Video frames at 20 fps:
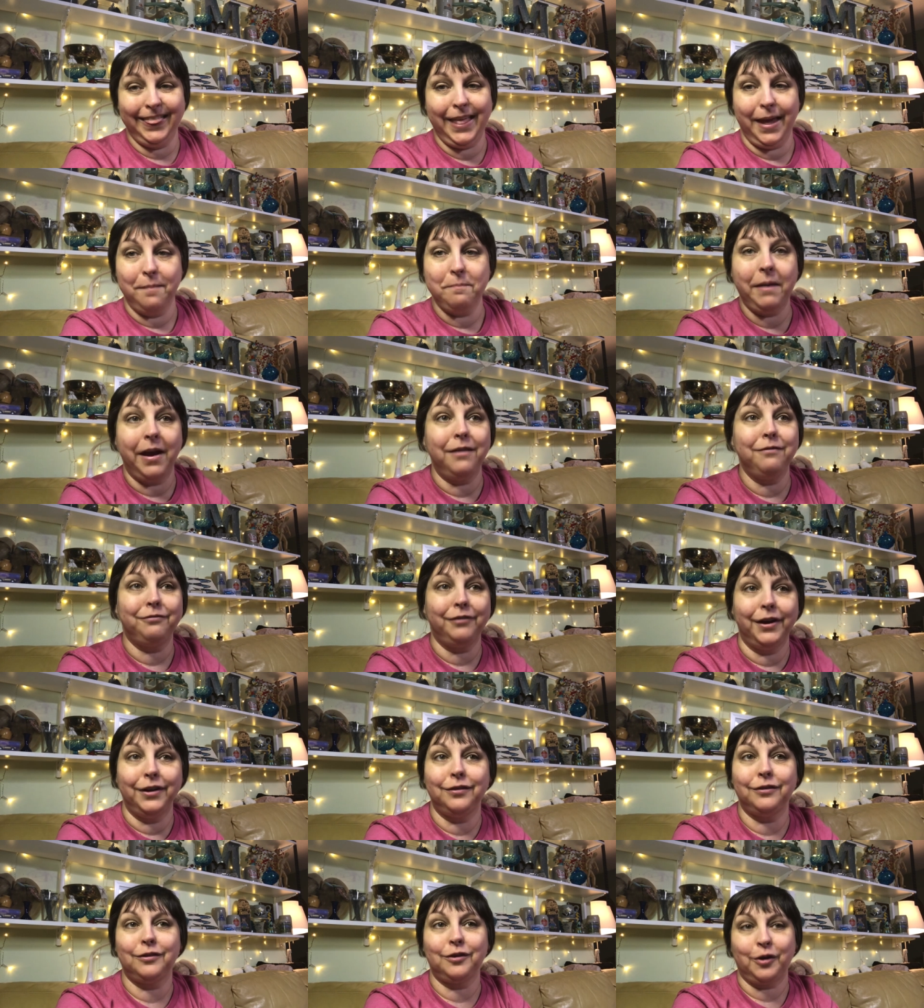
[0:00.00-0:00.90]
that my
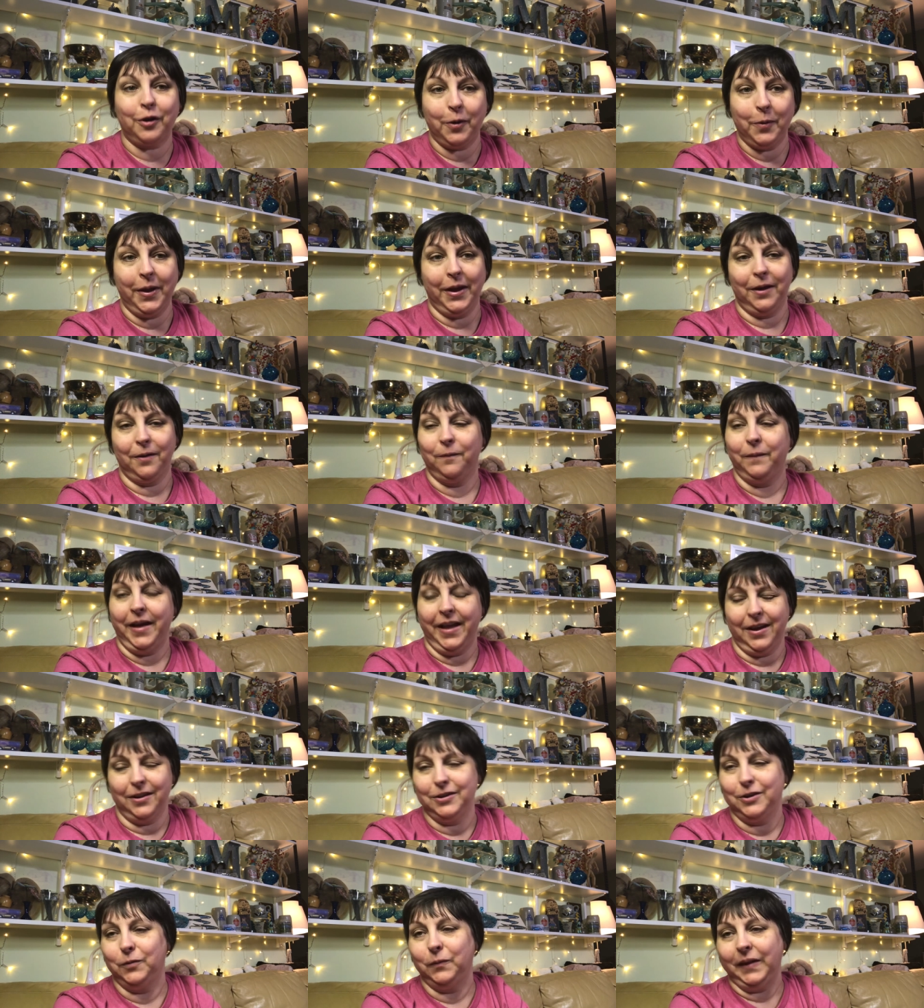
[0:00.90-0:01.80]
friends are going away
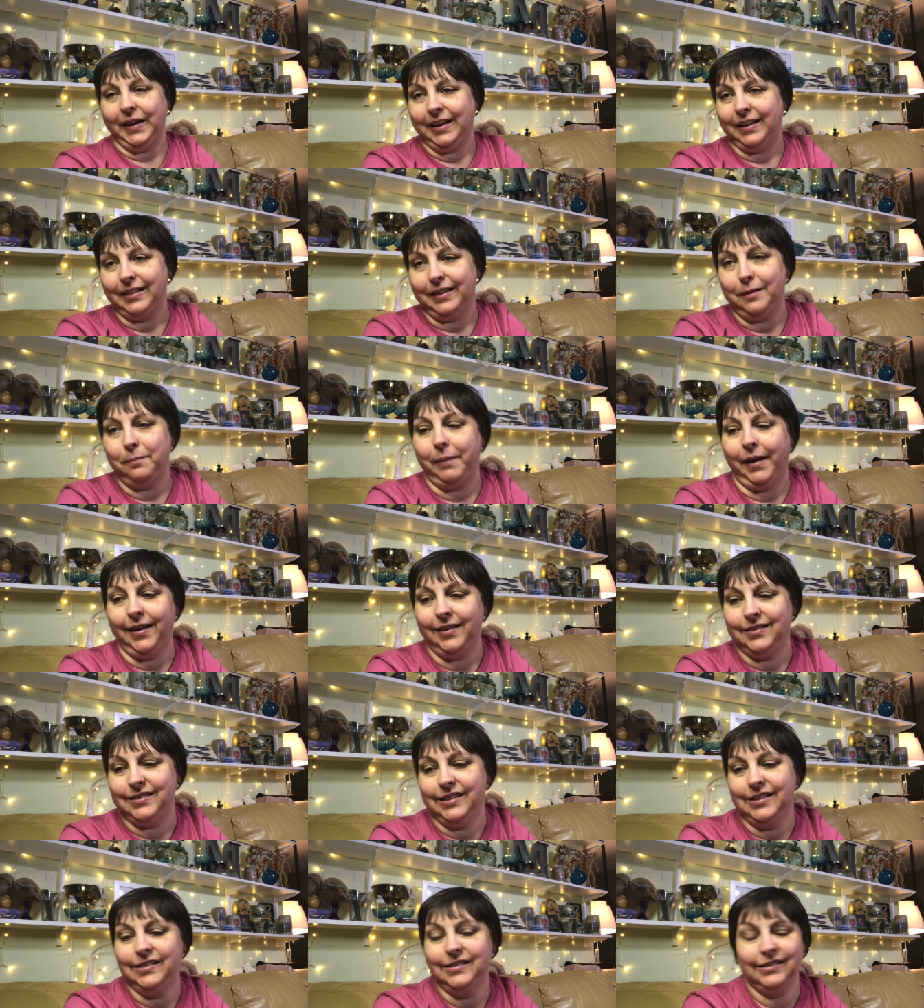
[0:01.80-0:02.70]
on a weekly
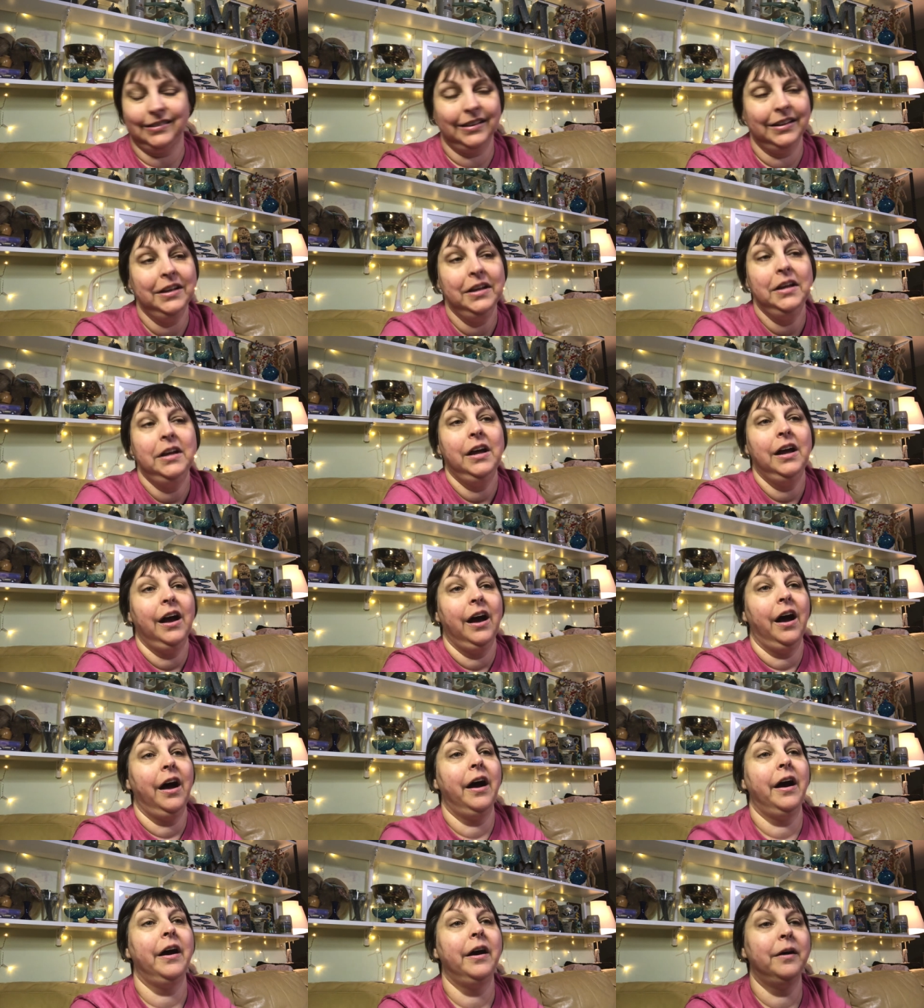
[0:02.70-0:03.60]
basis.
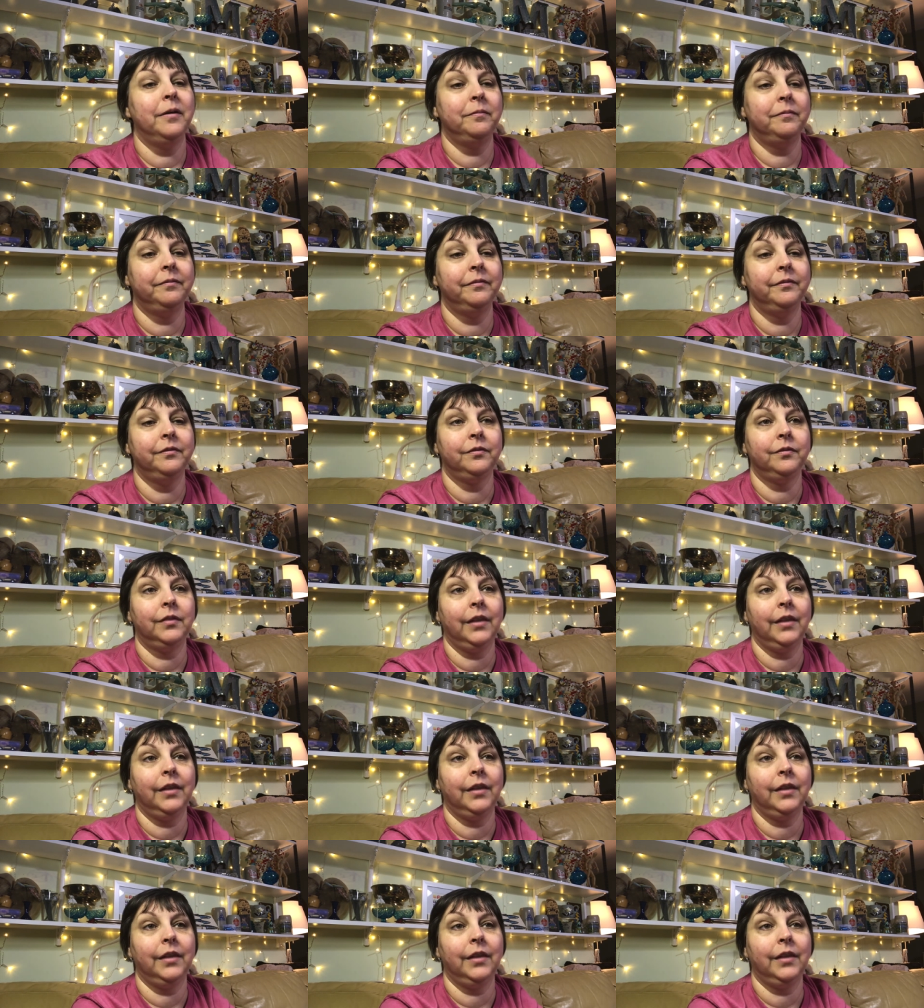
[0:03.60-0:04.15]
Um,